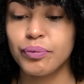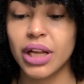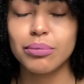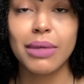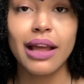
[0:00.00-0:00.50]

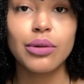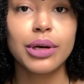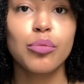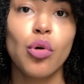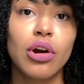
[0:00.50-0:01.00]
but my
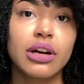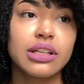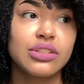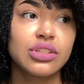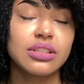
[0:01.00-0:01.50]
grimoire
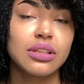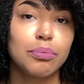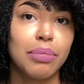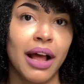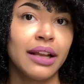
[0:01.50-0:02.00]
is just a
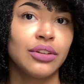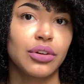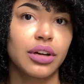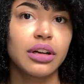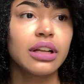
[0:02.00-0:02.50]
binder.